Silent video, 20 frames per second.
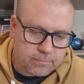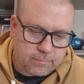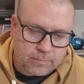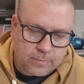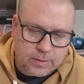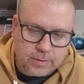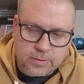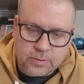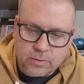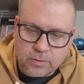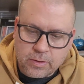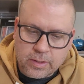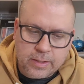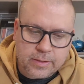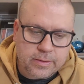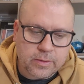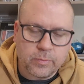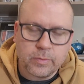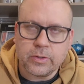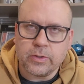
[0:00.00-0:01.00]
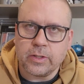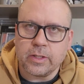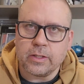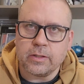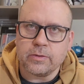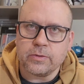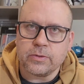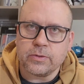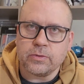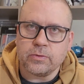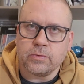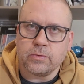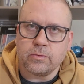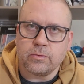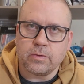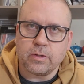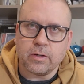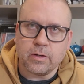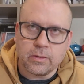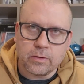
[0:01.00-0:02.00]
It's crazy when you get
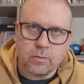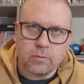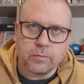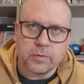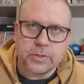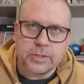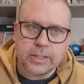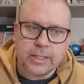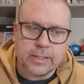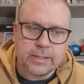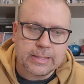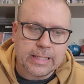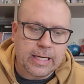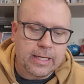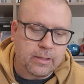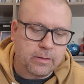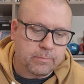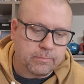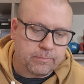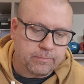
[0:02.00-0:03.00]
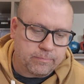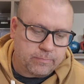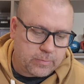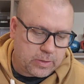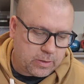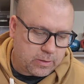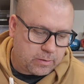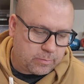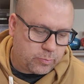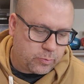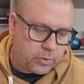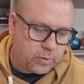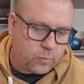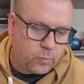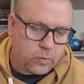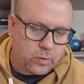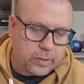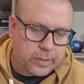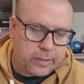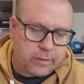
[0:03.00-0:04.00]
into an oversized item in a
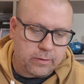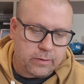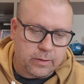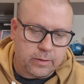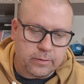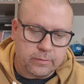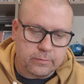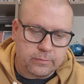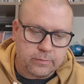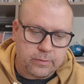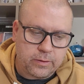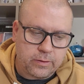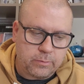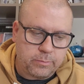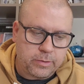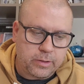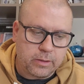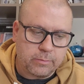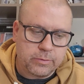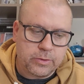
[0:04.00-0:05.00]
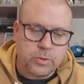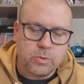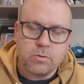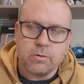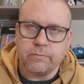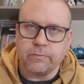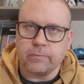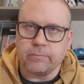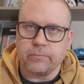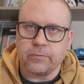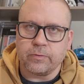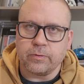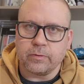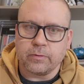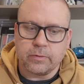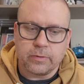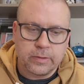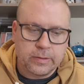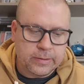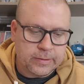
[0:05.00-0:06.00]
pre-war era. You pick up two of them for,